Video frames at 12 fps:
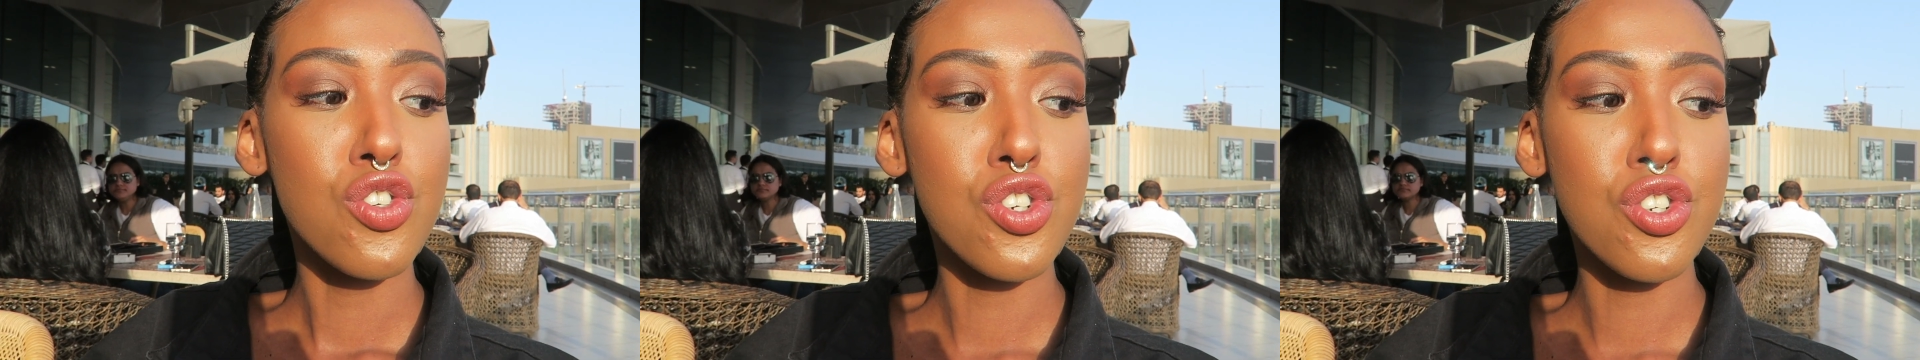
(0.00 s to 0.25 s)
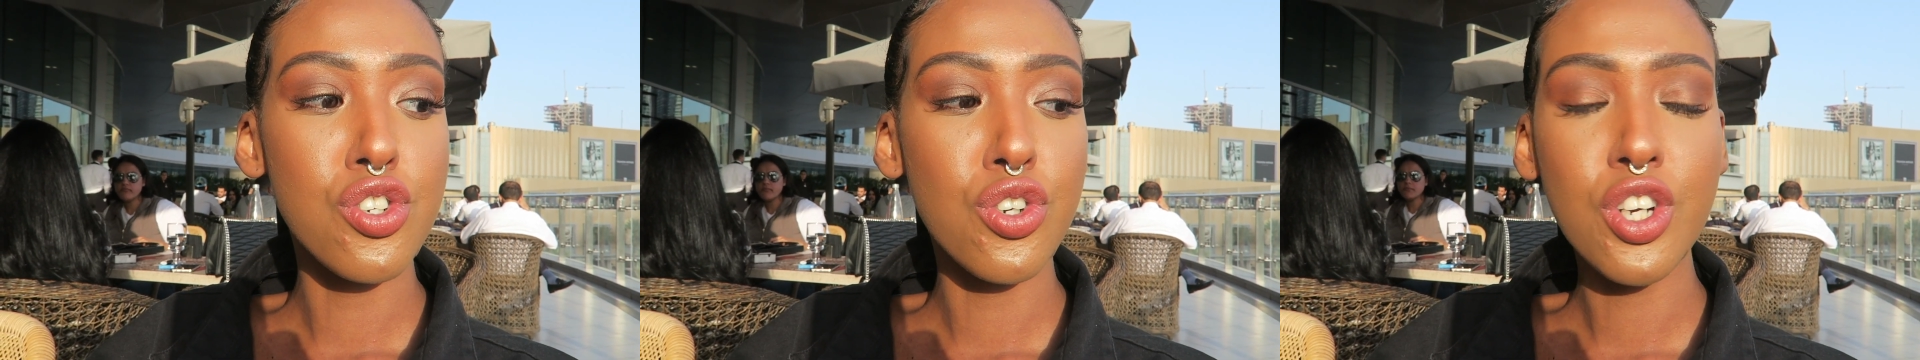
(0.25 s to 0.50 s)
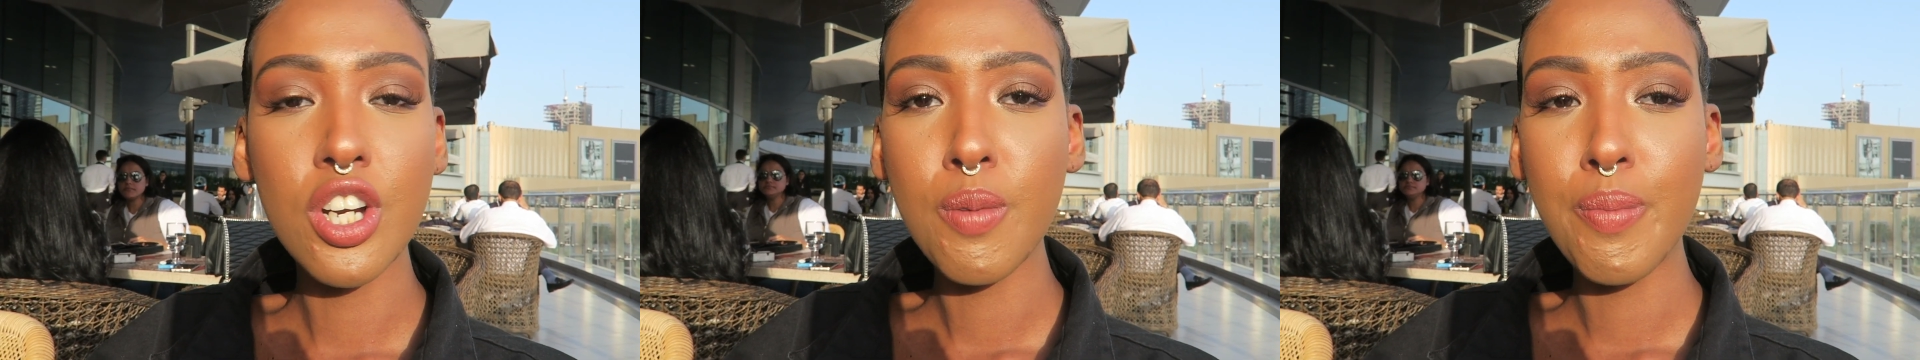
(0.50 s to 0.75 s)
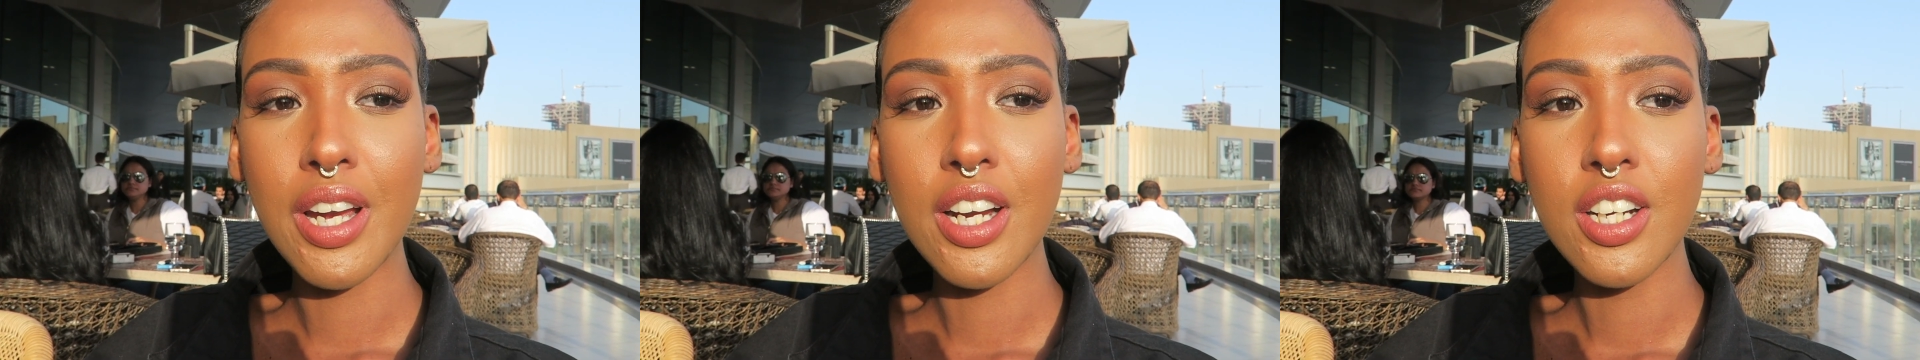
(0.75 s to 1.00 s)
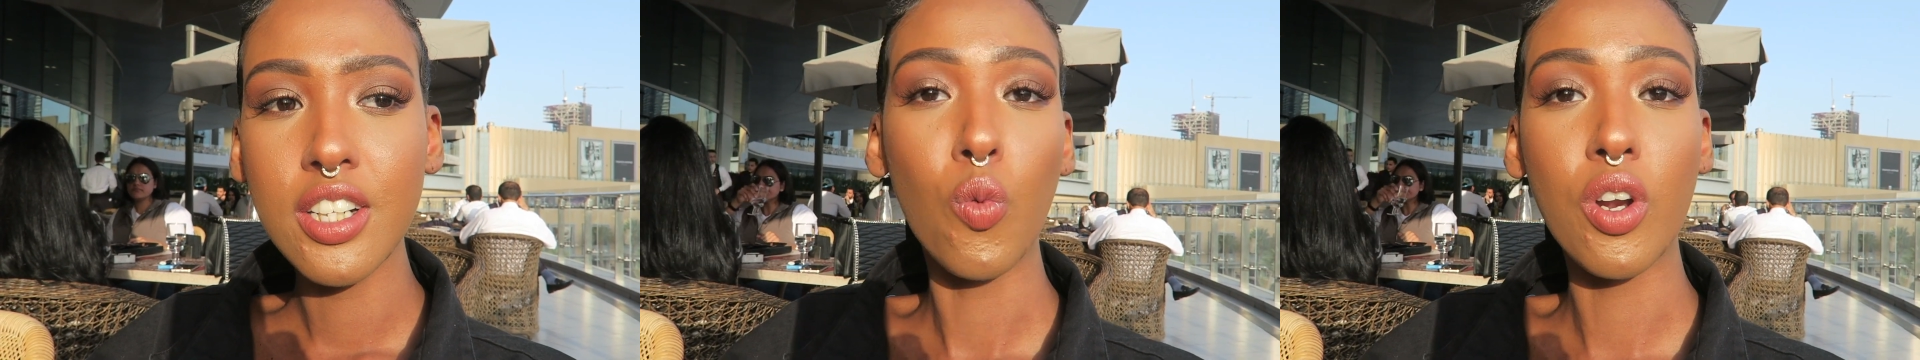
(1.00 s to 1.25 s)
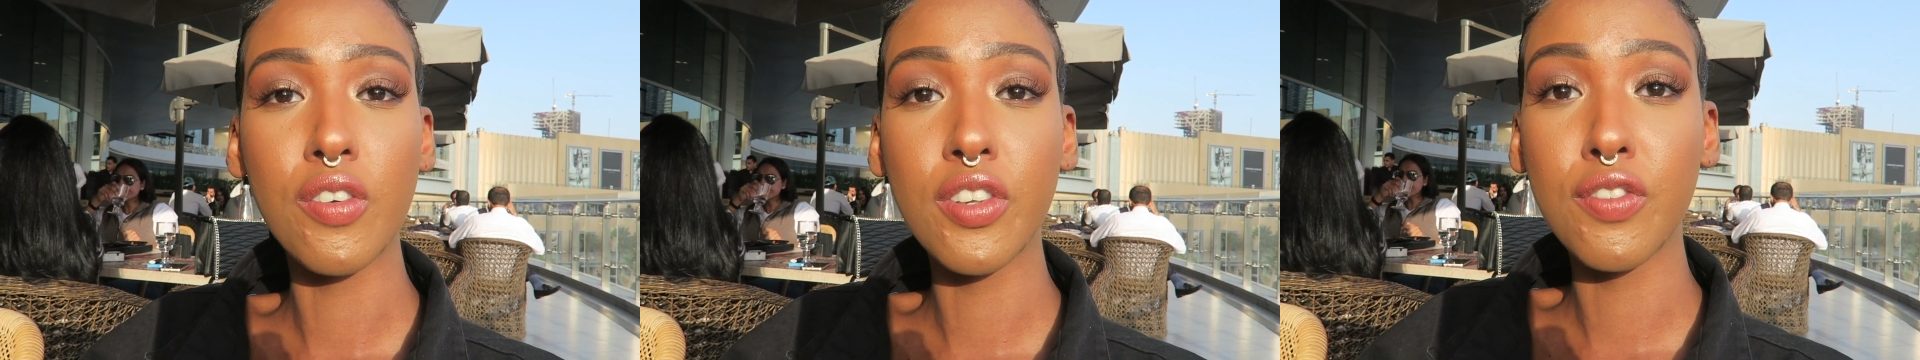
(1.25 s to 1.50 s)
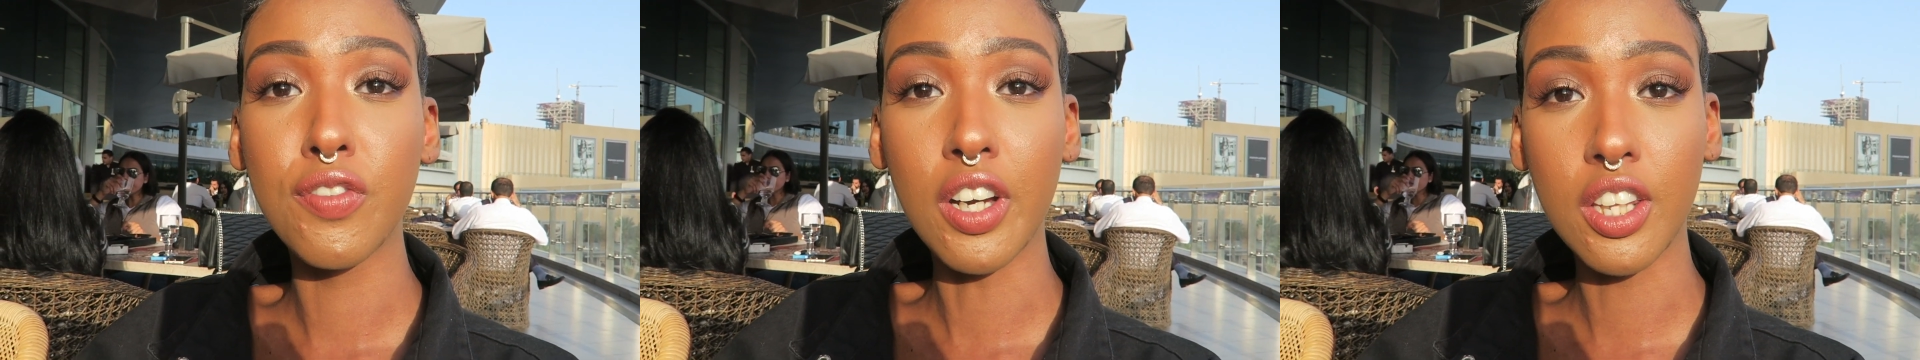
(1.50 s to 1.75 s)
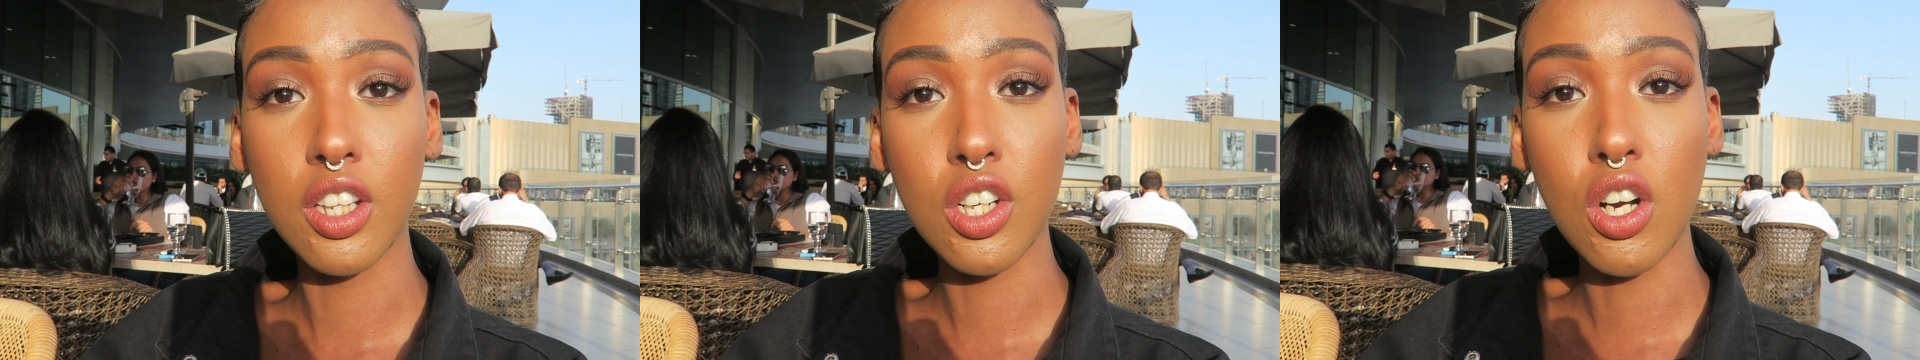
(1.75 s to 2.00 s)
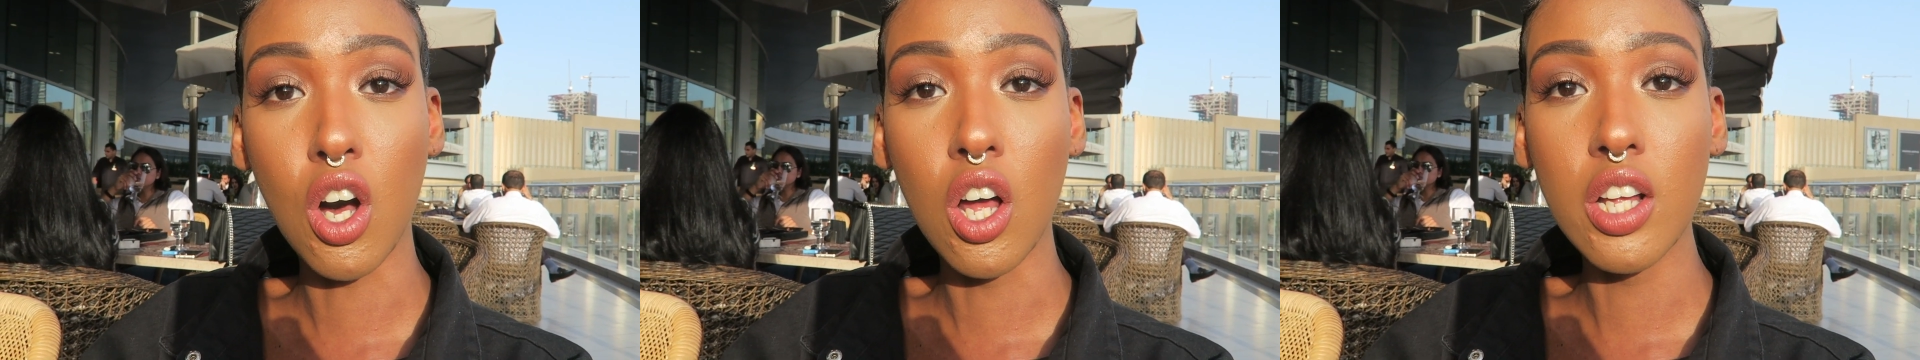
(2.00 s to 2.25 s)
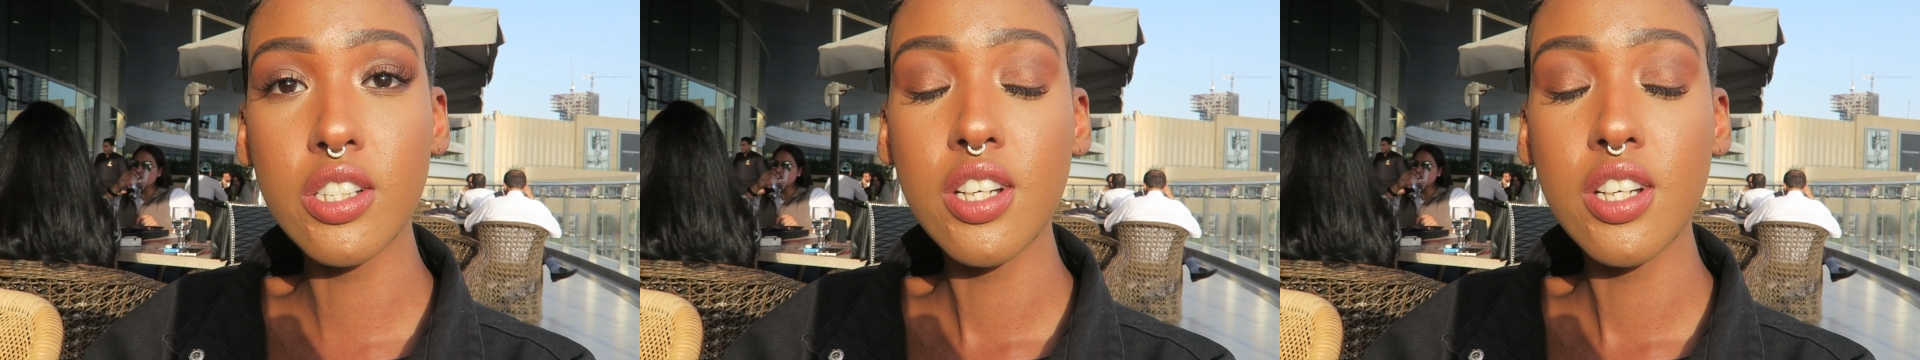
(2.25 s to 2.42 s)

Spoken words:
Sugar Bear, whatever the fuck they're called.